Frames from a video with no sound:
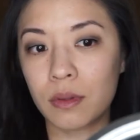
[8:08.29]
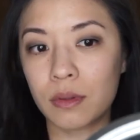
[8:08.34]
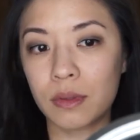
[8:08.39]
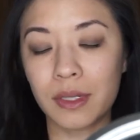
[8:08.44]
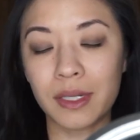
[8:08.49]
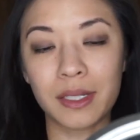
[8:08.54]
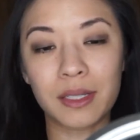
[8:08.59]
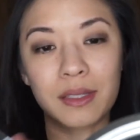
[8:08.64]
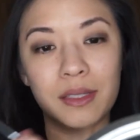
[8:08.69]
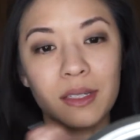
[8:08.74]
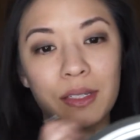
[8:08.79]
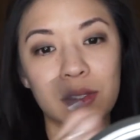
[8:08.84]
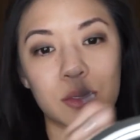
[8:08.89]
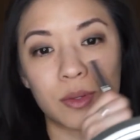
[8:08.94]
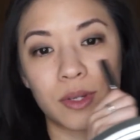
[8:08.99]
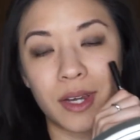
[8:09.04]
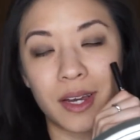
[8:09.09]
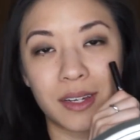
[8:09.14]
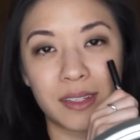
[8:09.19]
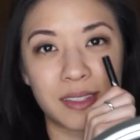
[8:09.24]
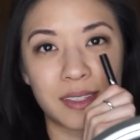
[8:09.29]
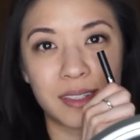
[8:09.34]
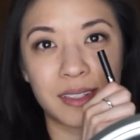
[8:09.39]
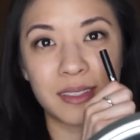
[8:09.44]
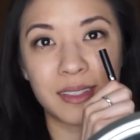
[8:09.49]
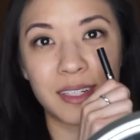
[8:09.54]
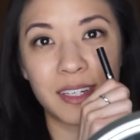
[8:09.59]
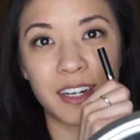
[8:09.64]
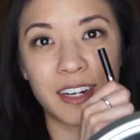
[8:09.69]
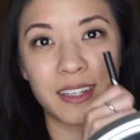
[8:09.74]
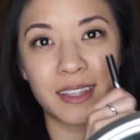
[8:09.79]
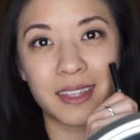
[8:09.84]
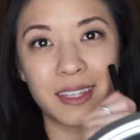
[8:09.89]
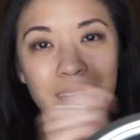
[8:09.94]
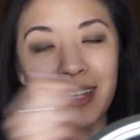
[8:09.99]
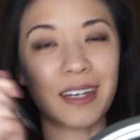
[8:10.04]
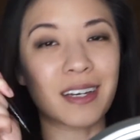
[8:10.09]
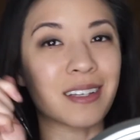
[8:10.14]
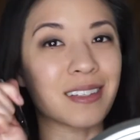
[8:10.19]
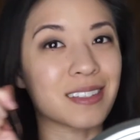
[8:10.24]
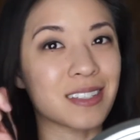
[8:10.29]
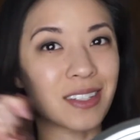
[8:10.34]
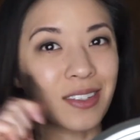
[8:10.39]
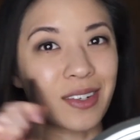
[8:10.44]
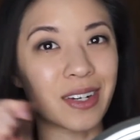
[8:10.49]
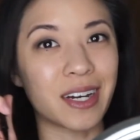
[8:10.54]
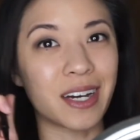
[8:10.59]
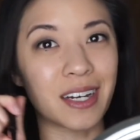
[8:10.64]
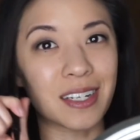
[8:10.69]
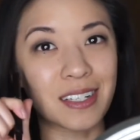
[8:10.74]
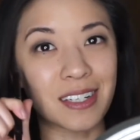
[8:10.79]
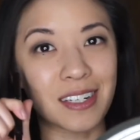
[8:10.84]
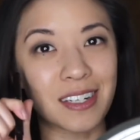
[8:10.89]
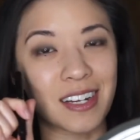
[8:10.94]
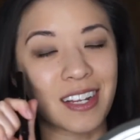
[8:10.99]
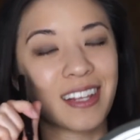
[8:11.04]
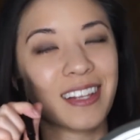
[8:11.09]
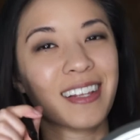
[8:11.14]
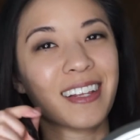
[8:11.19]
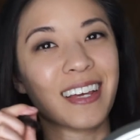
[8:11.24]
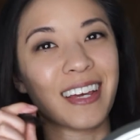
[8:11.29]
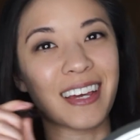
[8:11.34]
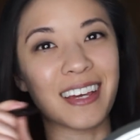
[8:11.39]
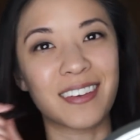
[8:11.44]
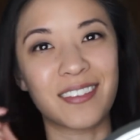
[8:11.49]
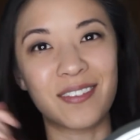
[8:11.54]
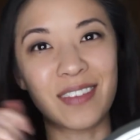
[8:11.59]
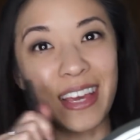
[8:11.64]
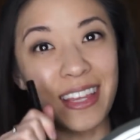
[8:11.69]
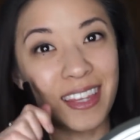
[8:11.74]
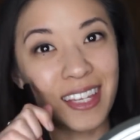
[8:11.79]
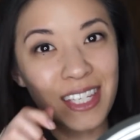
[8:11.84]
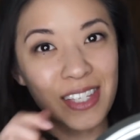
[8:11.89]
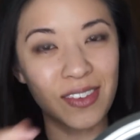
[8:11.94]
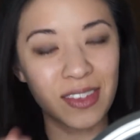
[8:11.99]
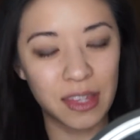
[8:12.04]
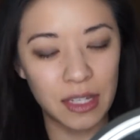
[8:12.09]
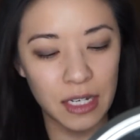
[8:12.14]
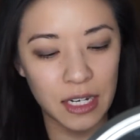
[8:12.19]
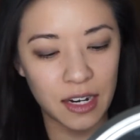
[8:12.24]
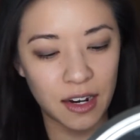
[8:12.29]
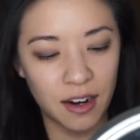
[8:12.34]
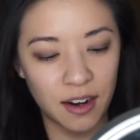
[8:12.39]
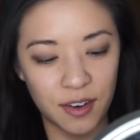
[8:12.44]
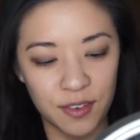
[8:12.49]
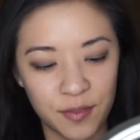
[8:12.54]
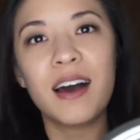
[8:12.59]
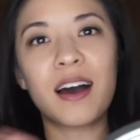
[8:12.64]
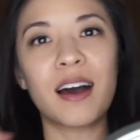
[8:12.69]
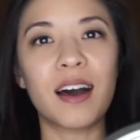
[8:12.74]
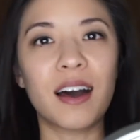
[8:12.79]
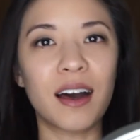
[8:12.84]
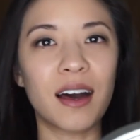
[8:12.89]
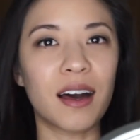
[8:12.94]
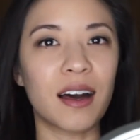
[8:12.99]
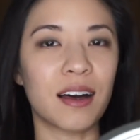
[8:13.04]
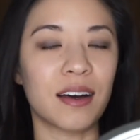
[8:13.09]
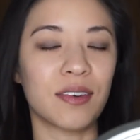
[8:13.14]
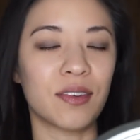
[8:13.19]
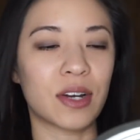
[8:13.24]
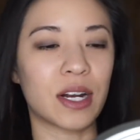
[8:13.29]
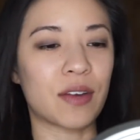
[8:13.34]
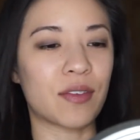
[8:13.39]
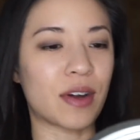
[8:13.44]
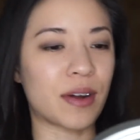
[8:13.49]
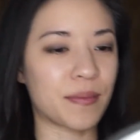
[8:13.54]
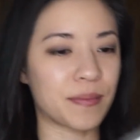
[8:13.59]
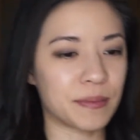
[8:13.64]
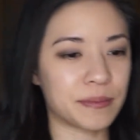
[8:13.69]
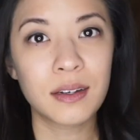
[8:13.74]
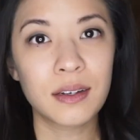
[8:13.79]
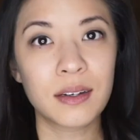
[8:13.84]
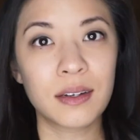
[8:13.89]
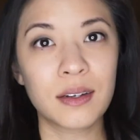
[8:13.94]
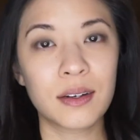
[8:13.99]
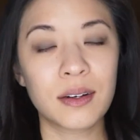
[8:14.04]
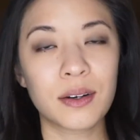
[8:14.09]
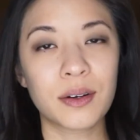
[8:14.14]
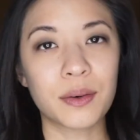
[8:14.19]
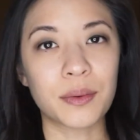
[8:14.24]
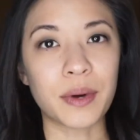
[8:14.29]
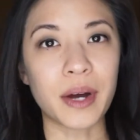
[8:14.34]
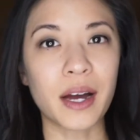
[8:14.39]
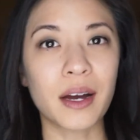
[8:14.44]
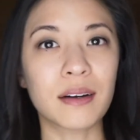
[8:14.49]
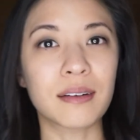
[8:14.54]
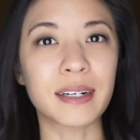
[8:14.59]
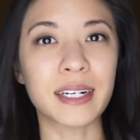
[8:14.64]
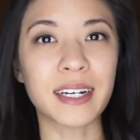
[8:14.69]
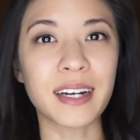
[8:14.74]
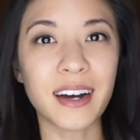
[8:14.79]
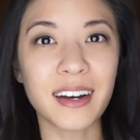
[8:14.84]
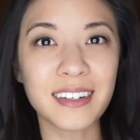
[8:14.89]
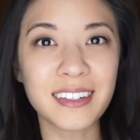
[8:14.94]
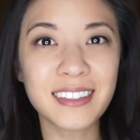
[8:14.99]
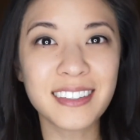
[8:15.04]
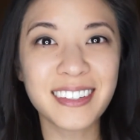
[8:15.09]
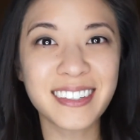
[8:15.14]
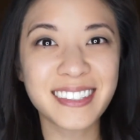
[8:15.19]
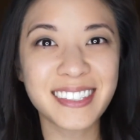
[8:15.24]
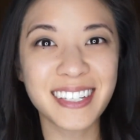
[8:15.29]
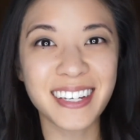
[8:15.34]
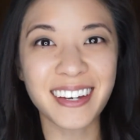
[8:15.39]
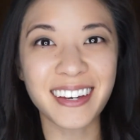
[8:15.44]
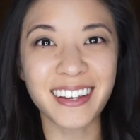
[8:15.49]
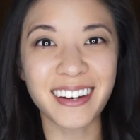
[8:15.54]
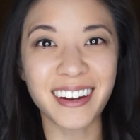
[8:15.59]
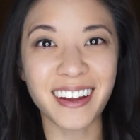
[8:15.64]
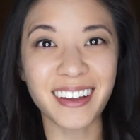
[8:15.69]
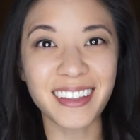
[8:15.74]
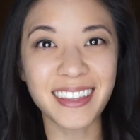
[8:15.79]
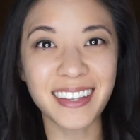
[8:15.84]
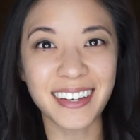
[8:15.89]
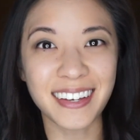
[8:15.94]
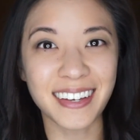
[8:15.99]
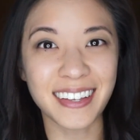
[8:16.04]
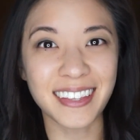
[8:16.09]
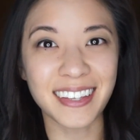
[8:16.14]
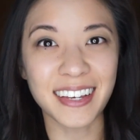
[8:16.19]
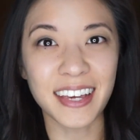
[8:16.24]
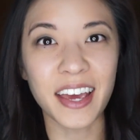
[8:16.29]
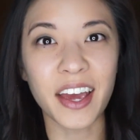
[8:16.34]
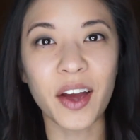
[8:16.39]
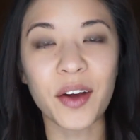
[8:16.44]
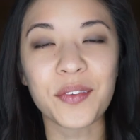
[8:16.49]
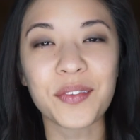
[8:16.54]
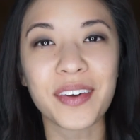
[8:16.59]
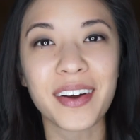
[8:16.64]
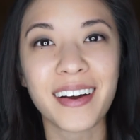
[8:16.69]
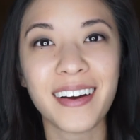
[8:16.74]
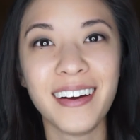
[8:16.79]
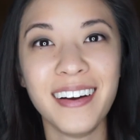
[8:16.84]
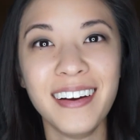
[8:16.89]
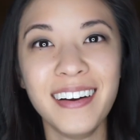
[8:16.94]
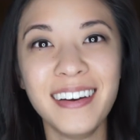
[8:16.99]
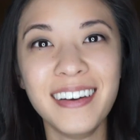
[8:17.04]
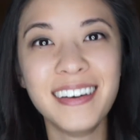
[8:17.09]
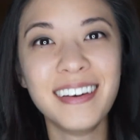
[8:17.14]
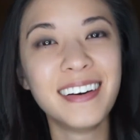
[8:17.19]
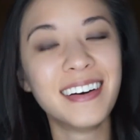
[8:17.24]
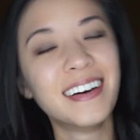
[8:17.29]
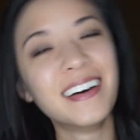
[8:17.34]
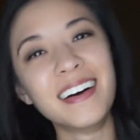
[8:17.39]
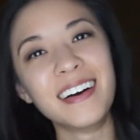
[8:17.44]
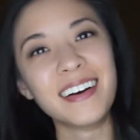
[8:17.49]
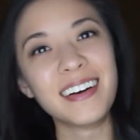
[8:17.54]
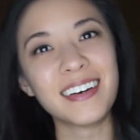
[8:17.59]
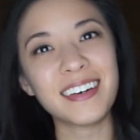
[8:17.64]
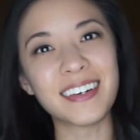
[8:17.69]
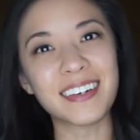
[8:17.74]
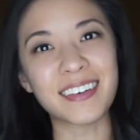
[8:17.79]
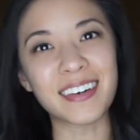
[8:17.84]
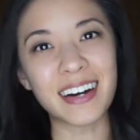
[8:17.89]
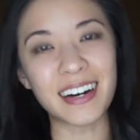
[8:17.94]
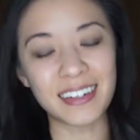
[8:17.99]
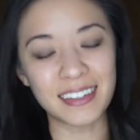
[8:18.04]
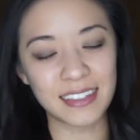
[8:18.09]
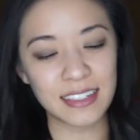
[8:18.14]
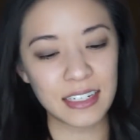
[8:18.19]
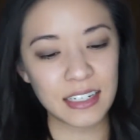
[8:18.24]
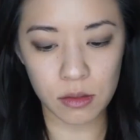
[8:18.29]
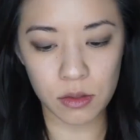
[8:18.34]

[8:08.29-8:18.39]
Like this one accidentally got thick, and so I had to like make this one thicker. Whatever. Wow, it kind of looks like nothing in the camera. Oh well.